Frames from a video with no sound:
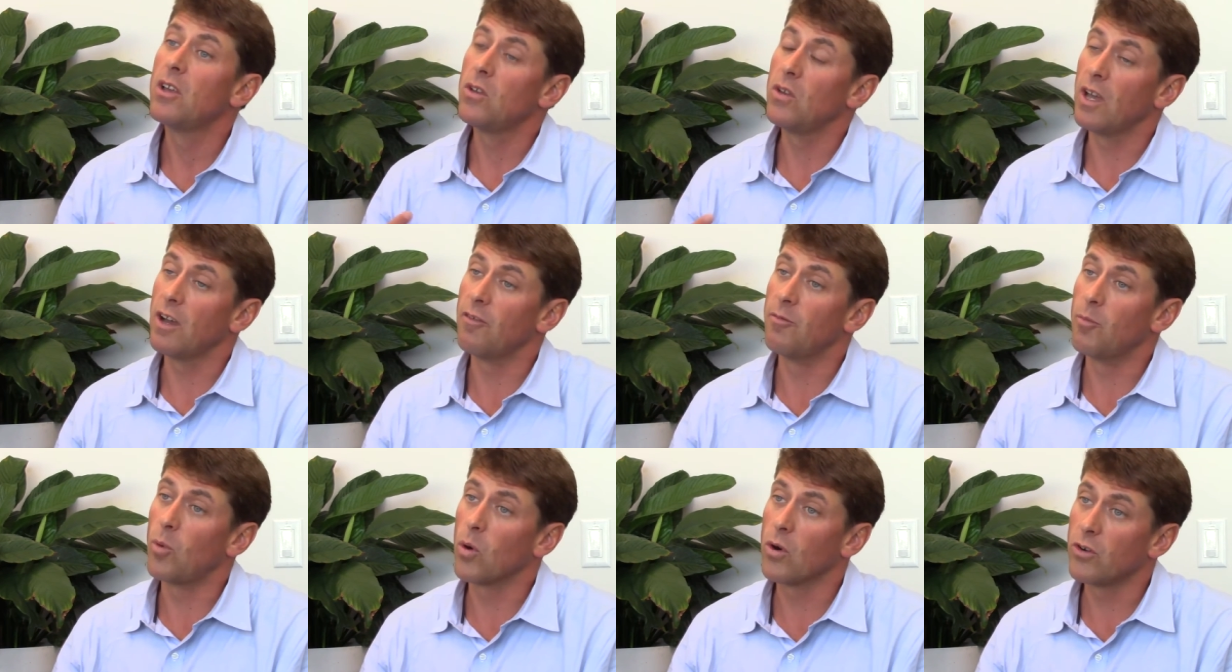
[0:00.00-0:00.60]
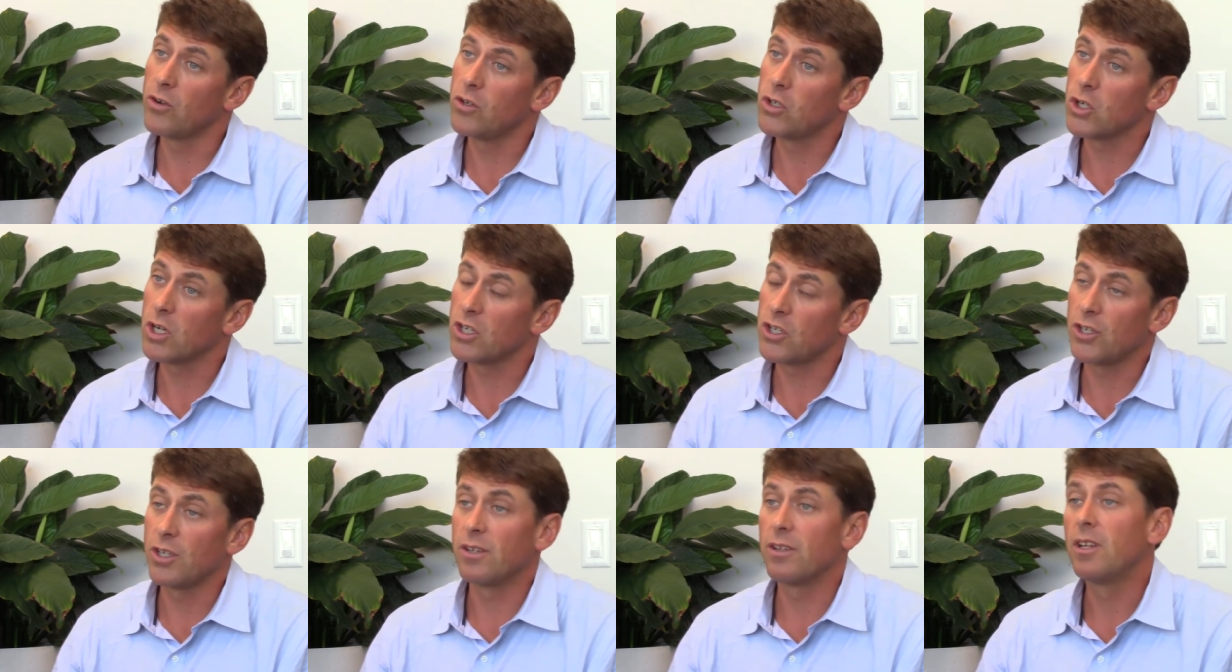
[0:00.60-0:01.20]
have more
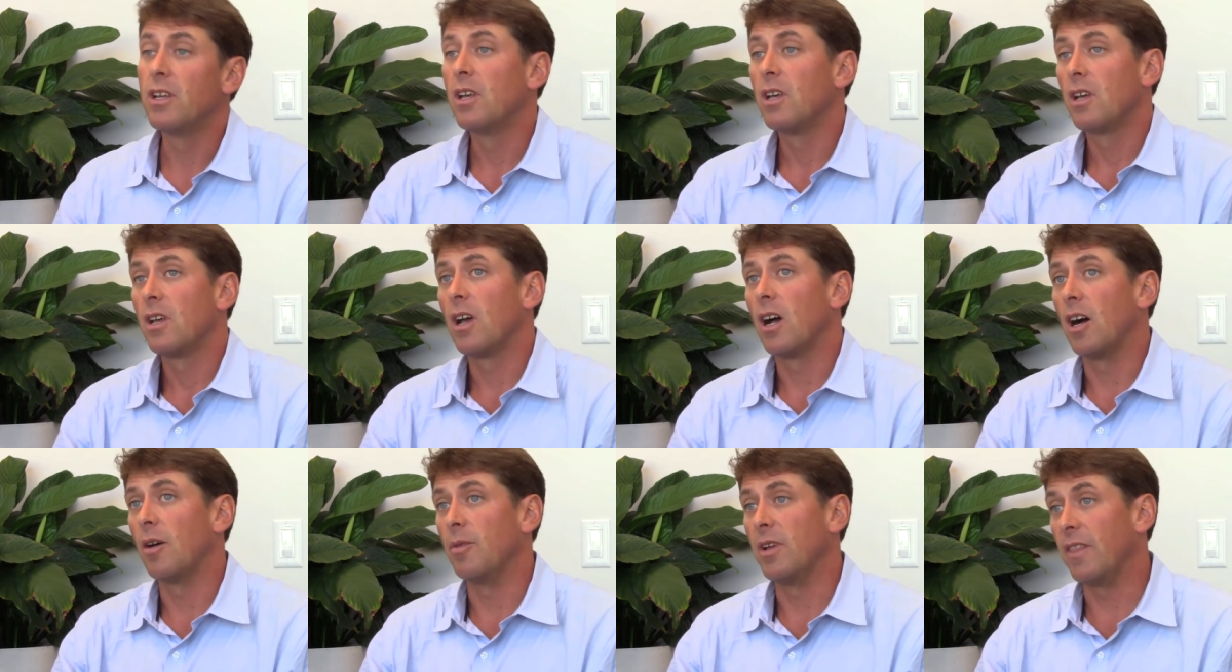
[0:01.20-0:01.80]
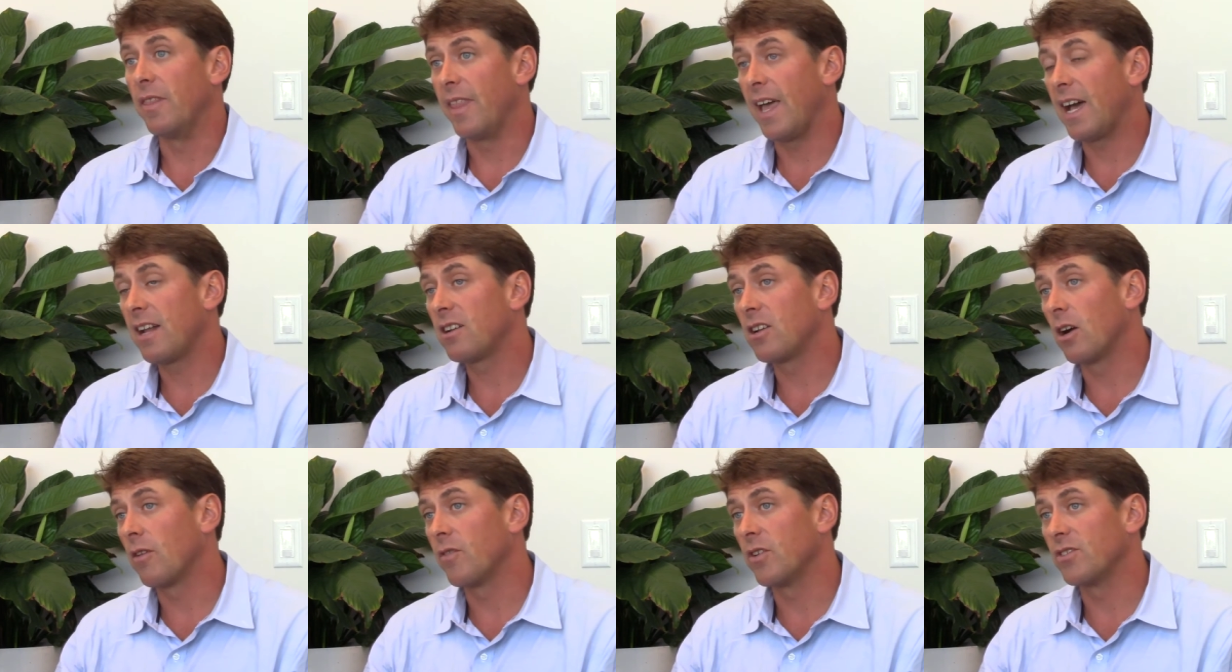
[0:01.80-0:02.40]
nutrition, and that
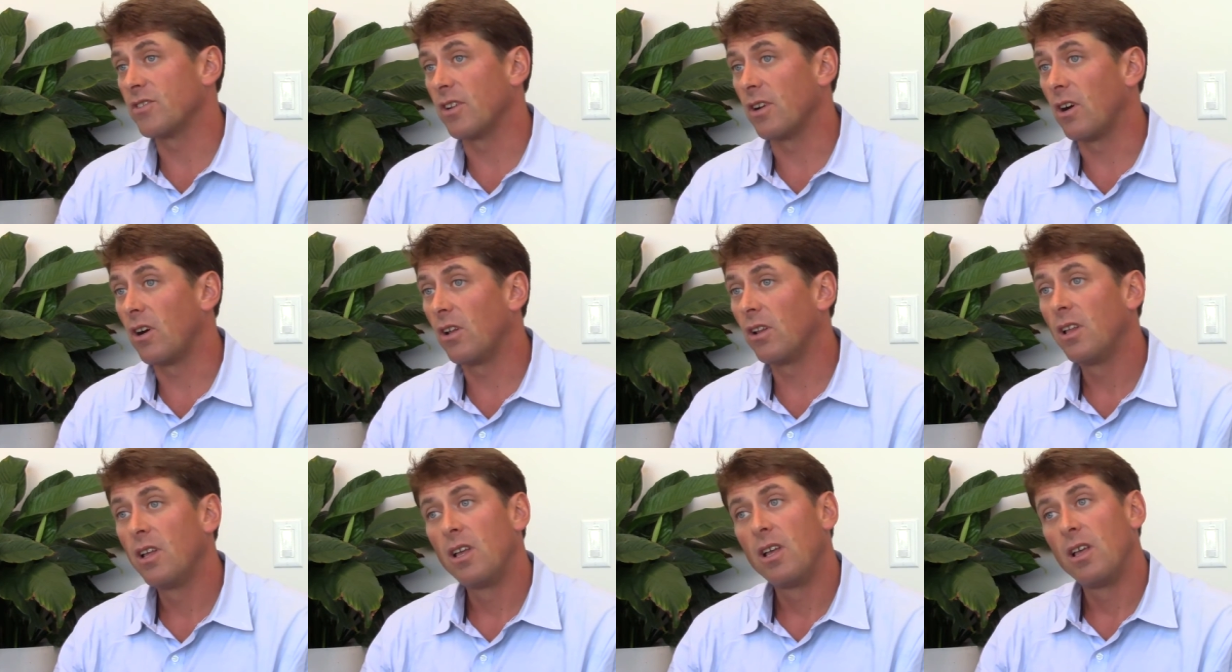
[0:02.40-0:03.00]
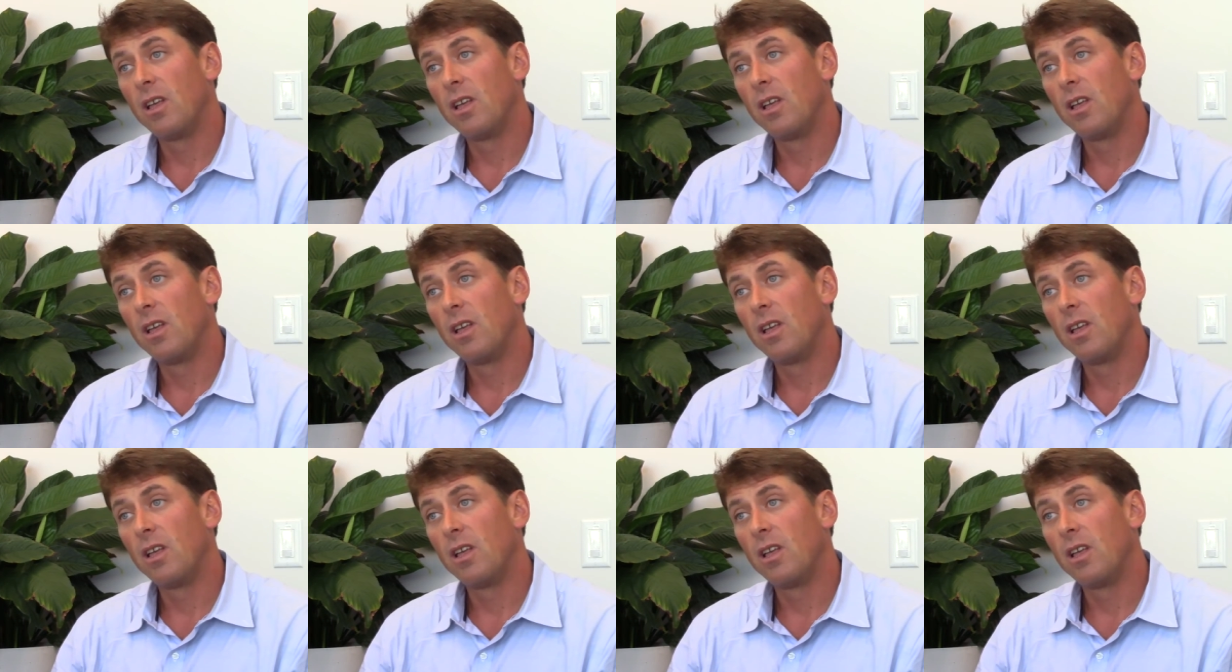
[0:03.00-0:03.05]
governs it all.